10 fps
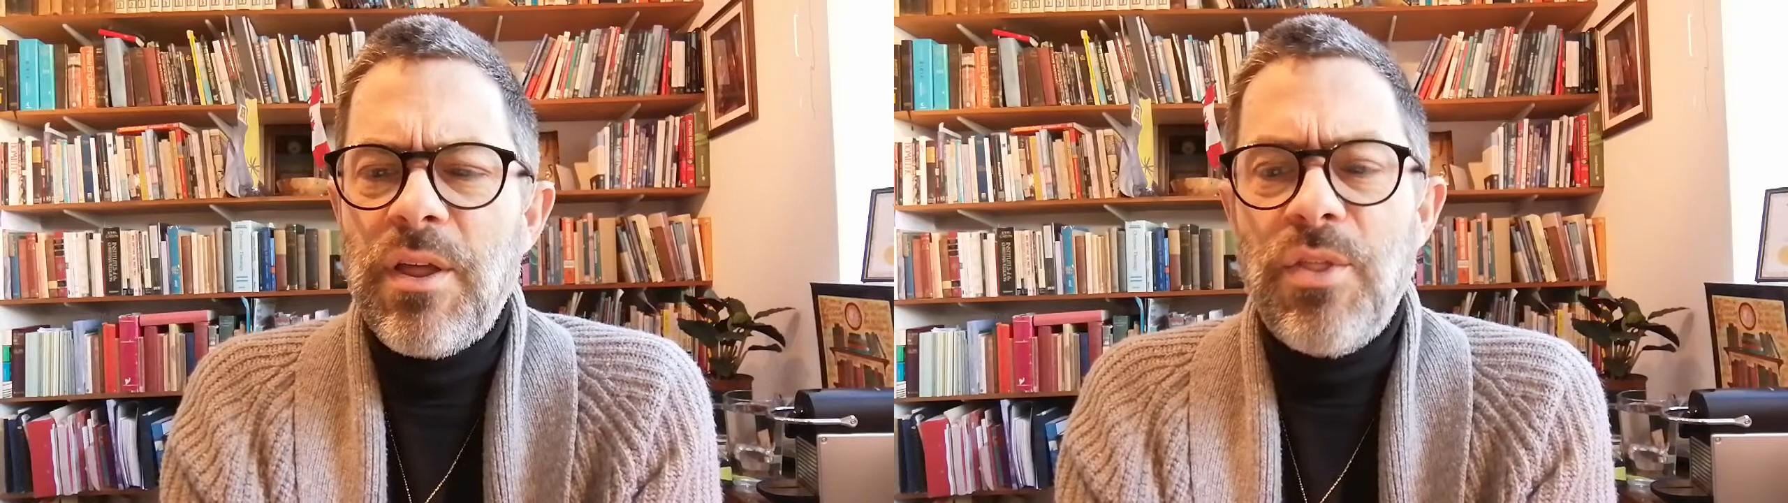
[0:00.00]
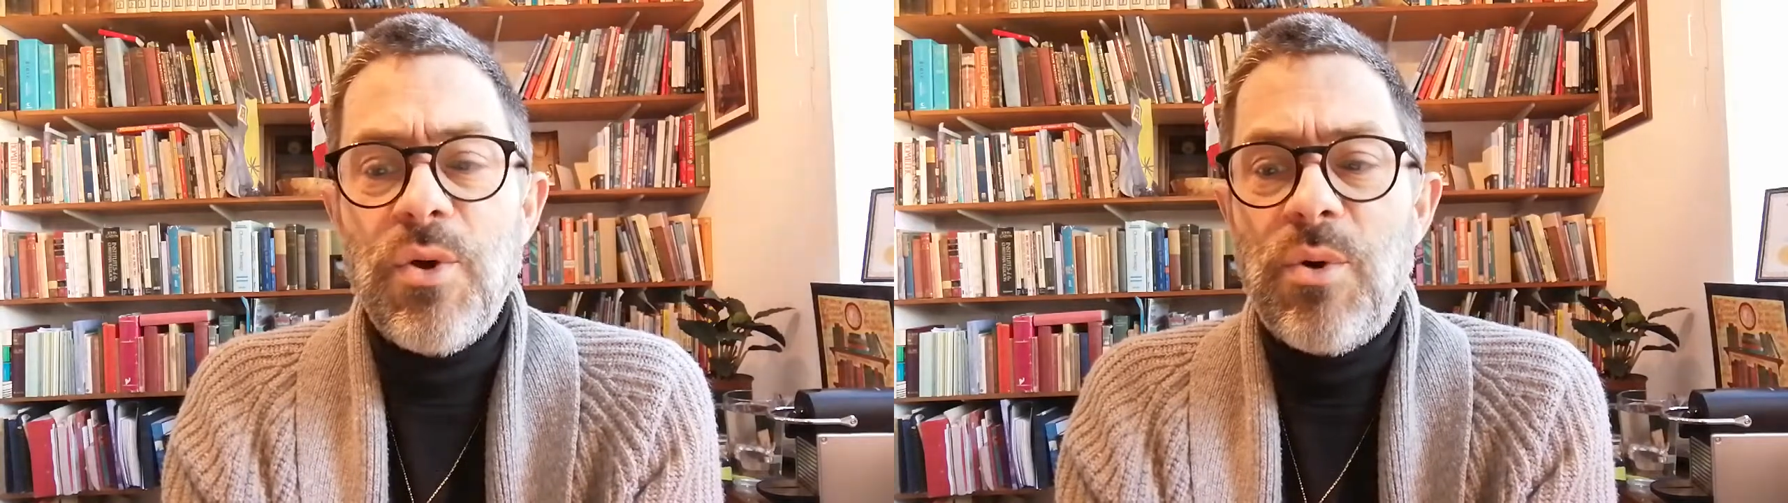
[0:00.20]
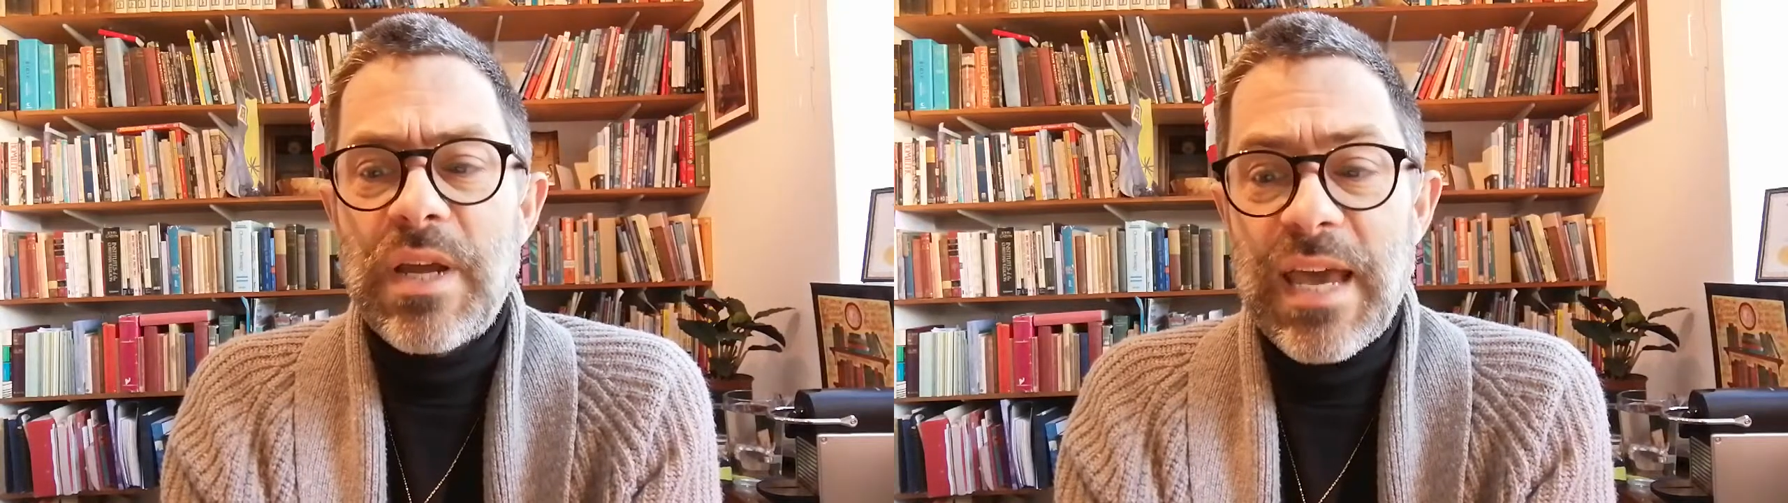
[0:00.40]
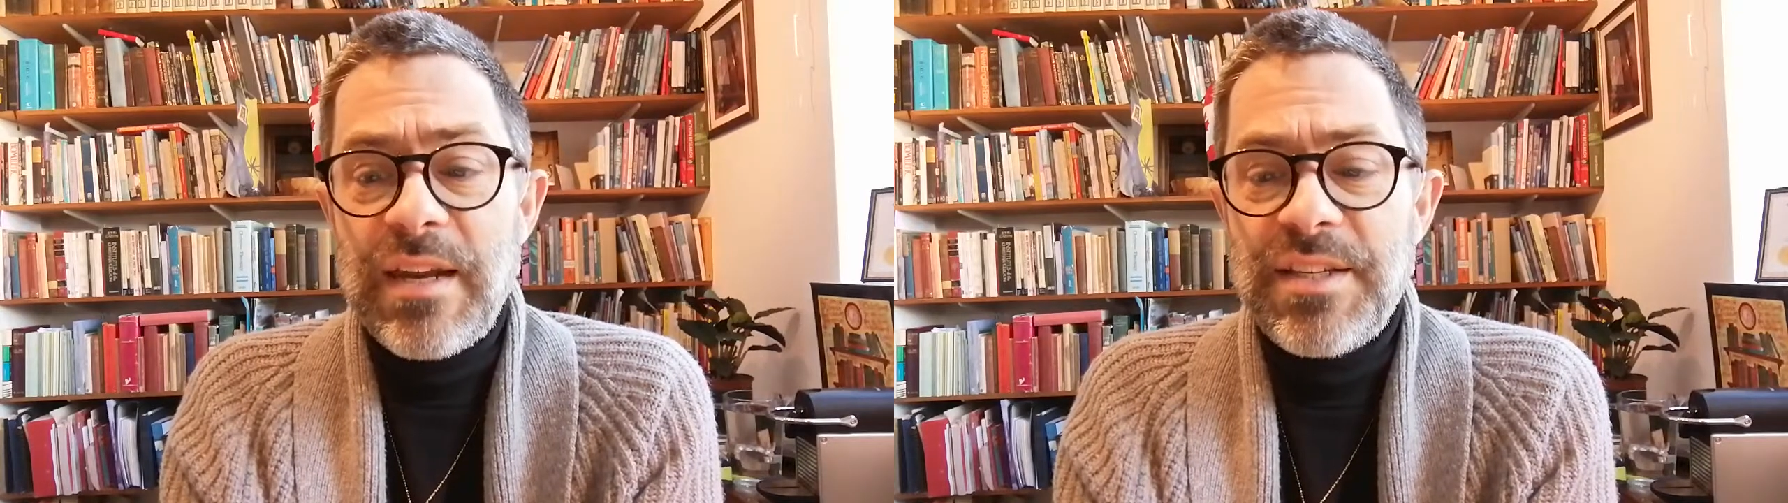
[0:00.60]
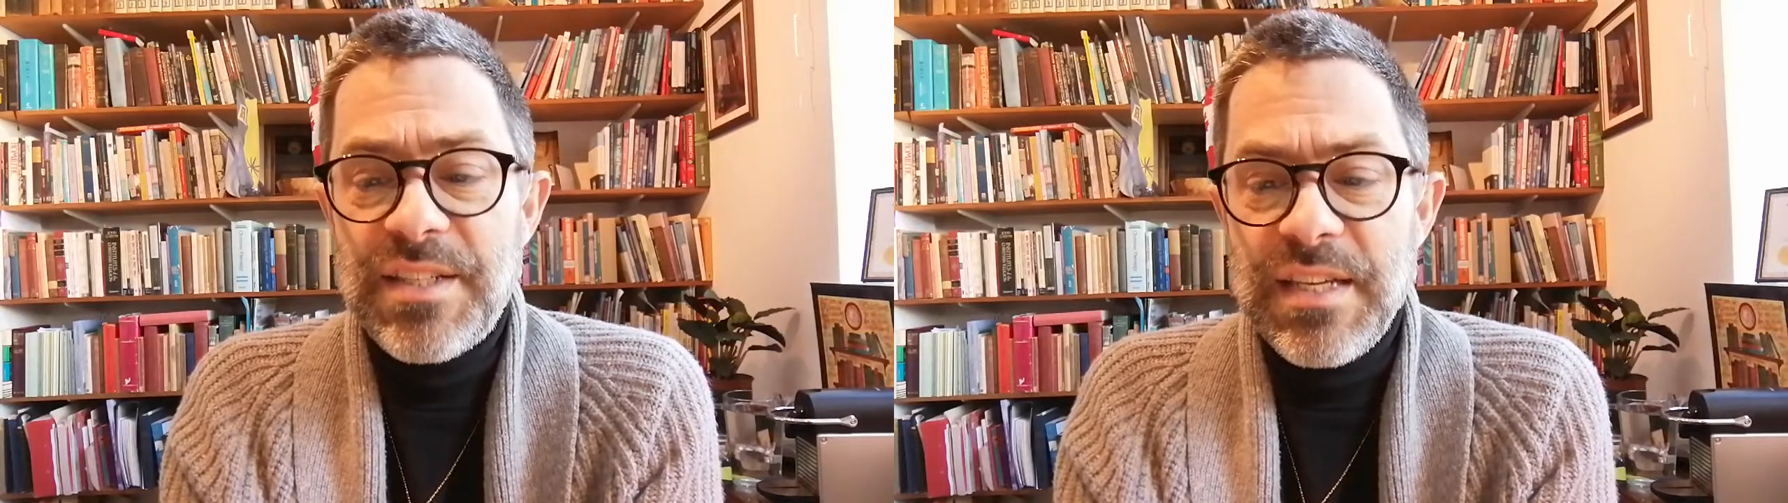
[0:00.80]
though I
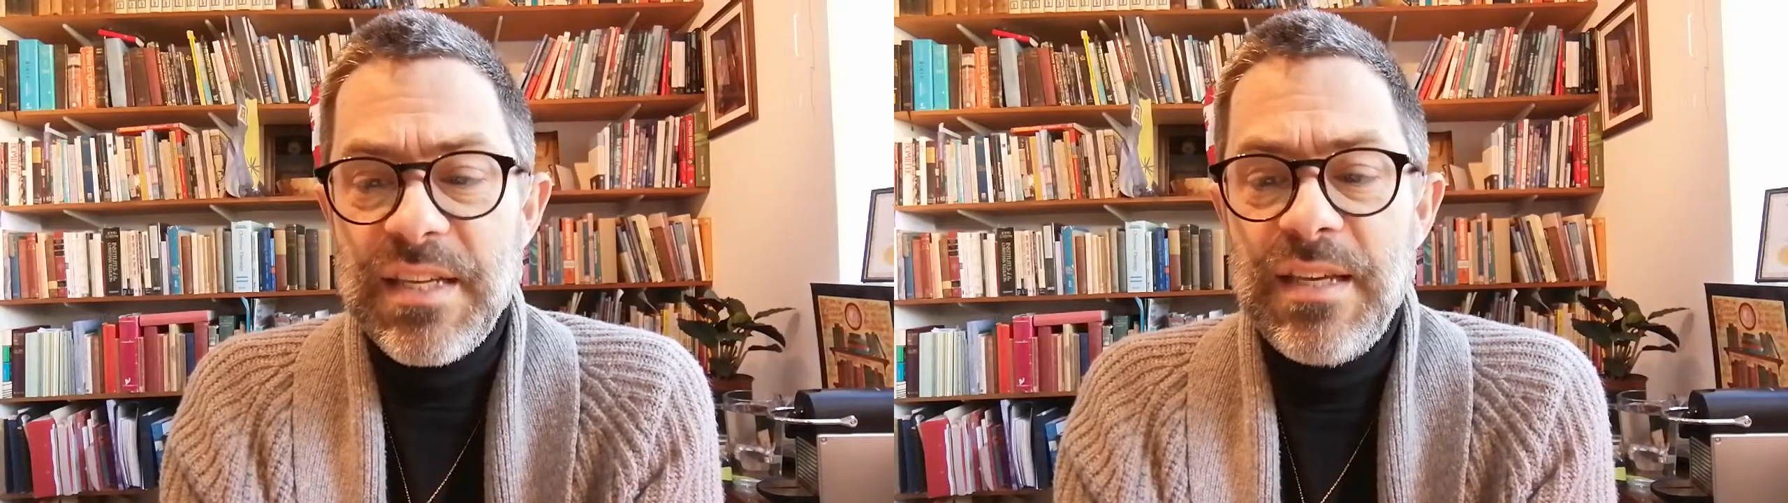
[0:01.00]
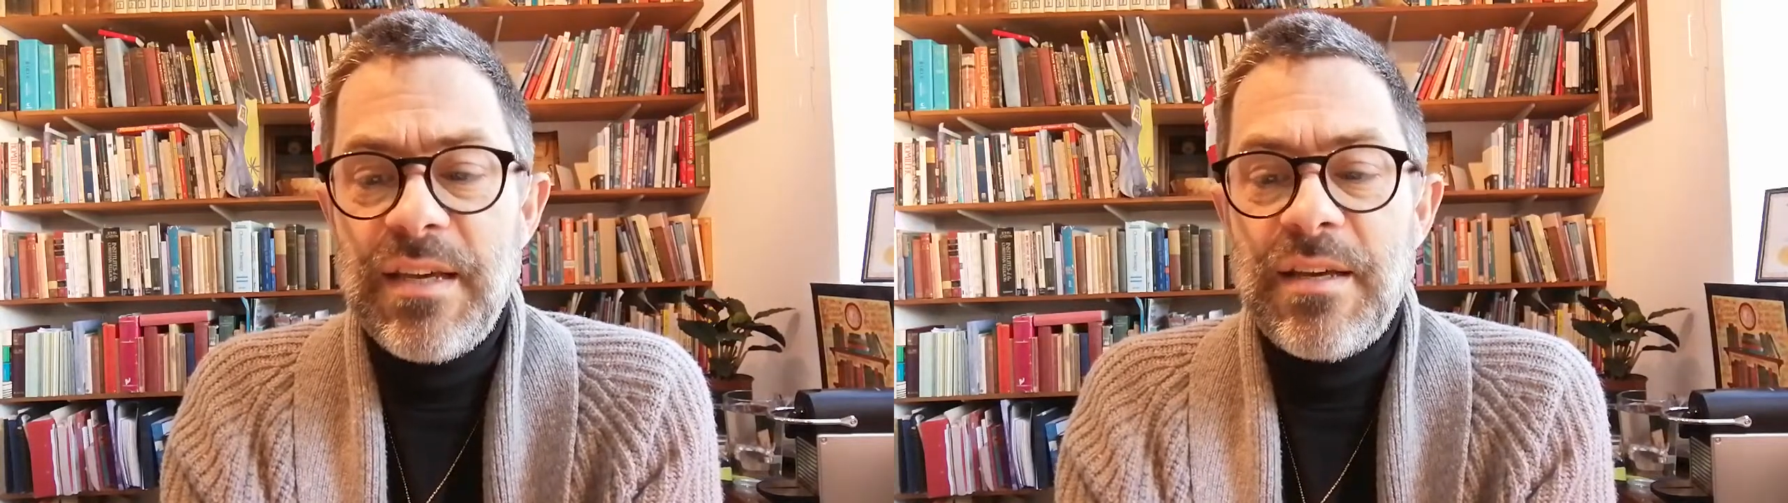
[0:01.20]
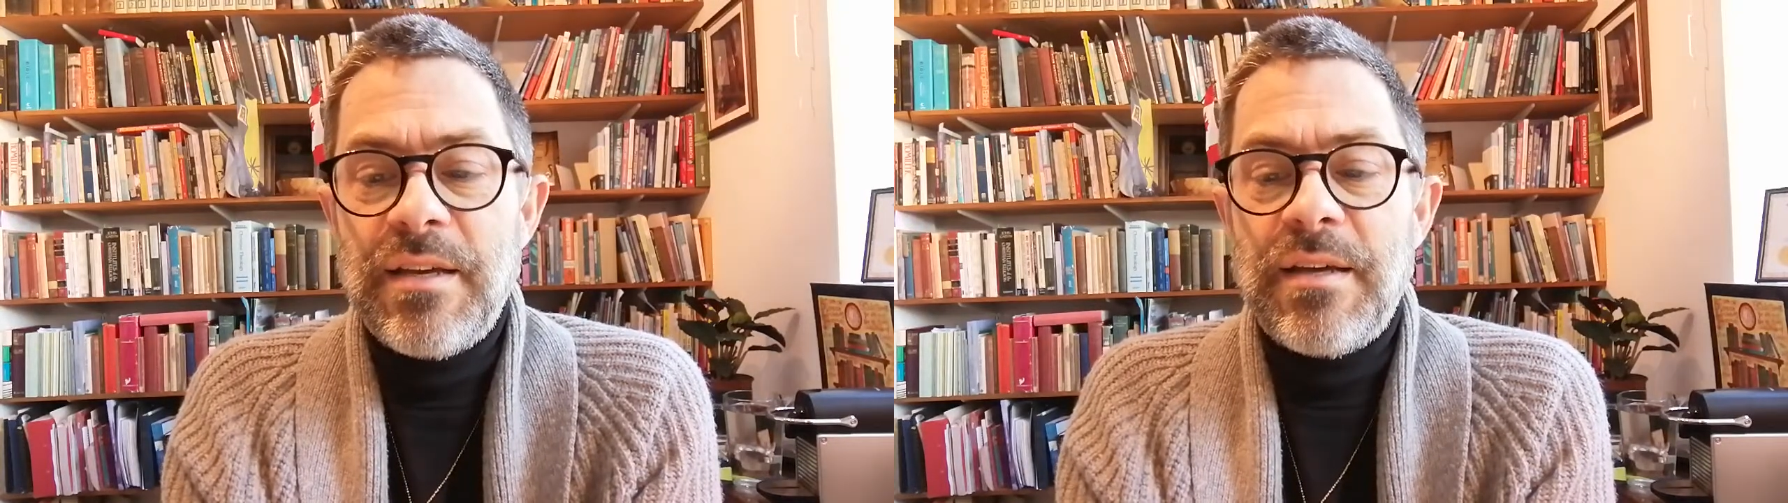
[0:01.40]
canna see,